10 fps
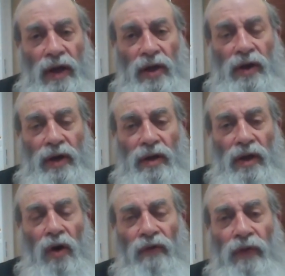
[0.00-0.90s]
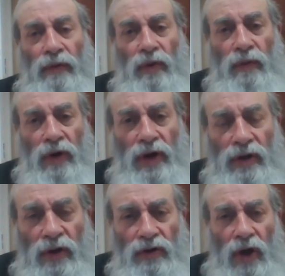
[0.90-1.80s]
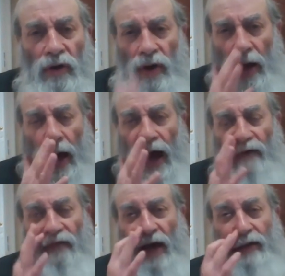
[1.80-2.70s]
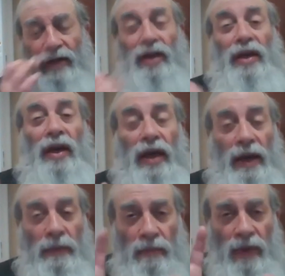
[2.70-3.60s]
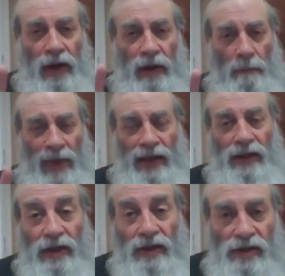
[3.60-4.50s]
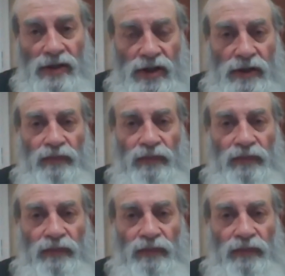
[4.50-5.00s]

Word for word: you can know from the word in the Torah, avatichim, melons.